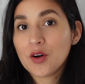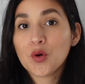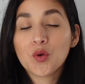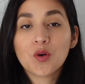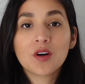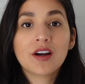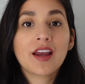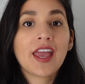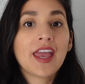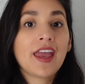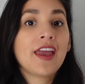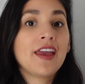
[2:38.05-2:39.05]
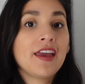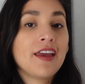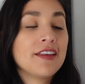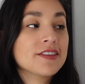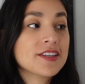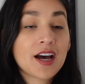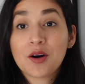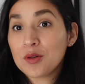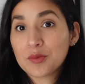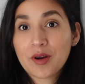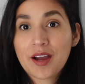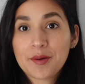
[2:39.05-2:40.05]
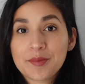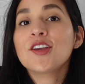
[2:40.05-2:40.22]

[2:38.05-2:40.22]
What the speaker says: or a towel wrap.